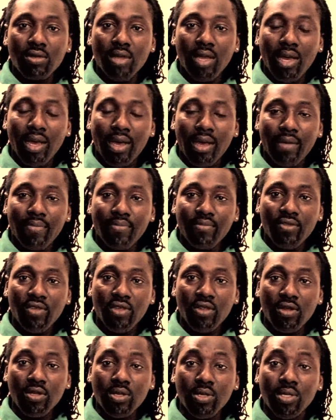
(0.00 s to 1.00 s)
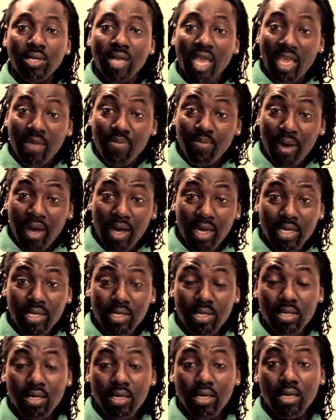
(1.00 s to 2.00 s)
to take part,
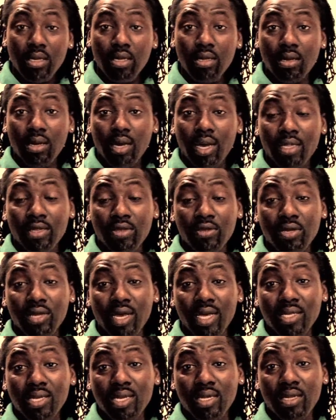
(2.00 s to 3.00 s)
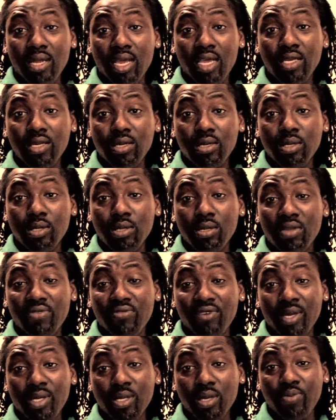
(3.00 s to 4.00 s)
at the United Nations
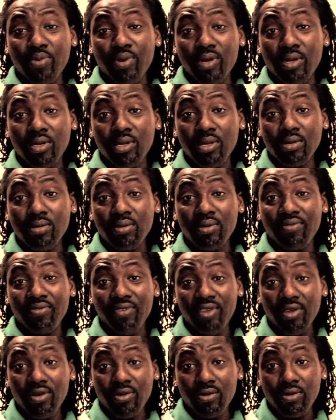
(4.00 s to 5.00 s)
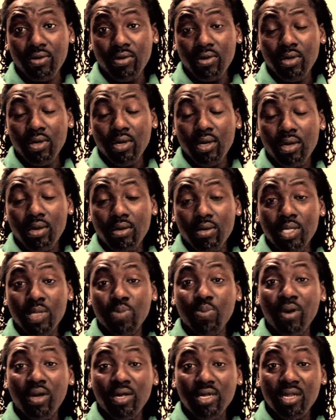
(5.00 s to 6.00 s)
Universal Periodic Review,
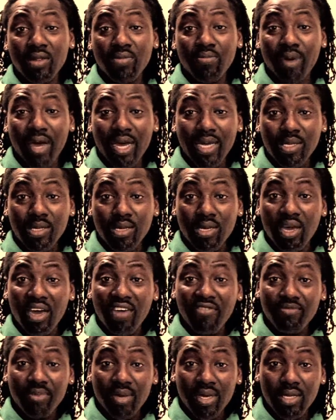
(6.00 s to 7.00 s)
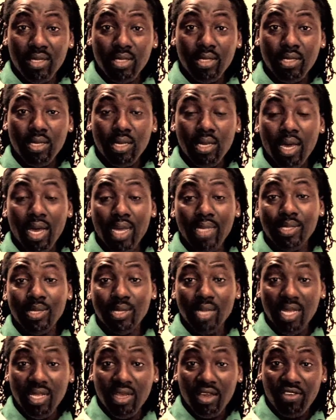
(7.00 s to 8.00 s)
responding back to governments and
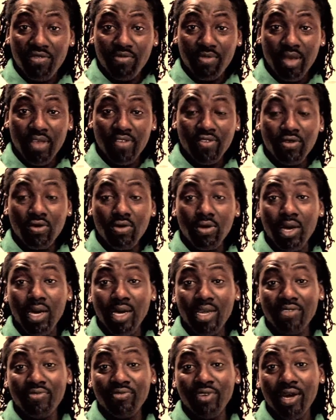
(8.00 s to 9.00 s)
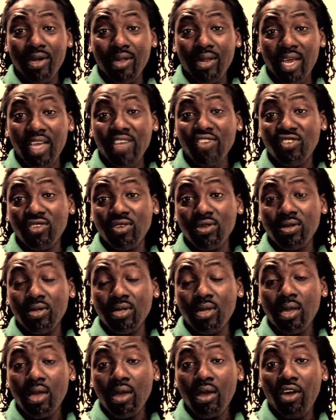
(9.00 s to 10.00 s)
state governments who are in violation
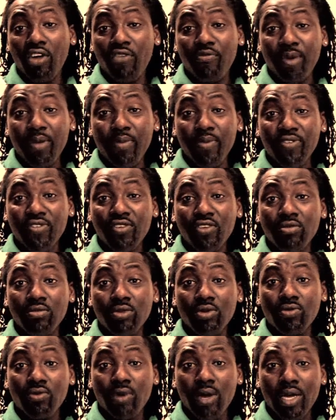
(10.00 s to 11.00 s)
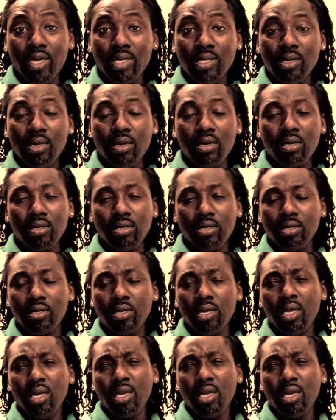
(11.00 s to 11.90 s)
of people's human rights on